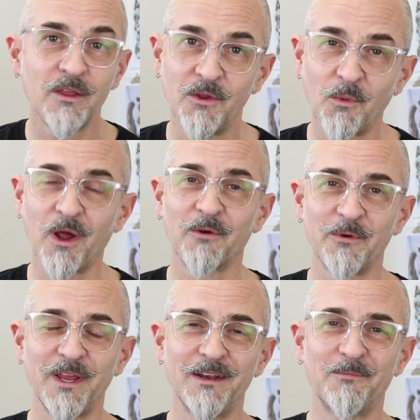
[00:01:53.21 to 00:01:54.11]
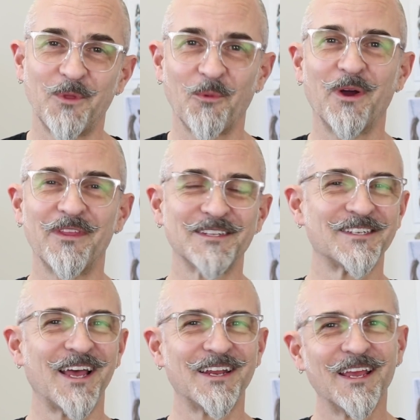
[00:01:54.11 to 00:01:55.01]
You'd want to read the one that
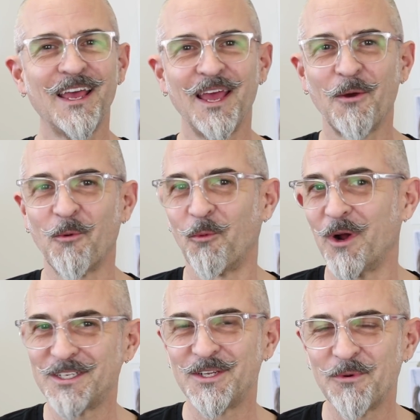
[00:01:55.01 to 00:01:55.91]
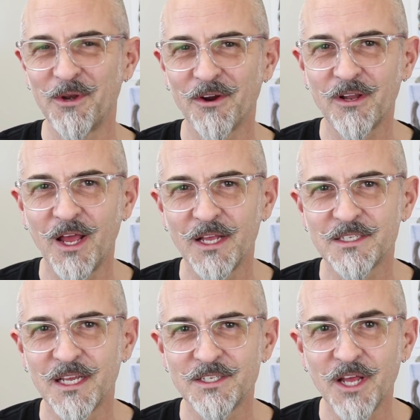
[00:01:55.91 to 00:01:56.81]
said, what to do when your client
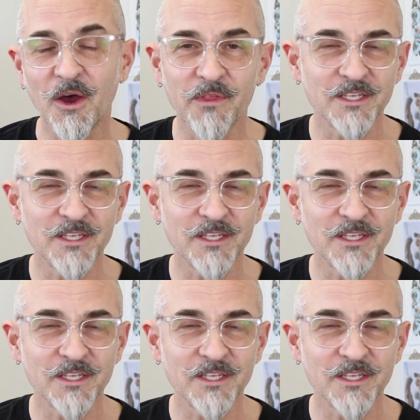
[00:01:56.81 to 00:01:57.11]
says no.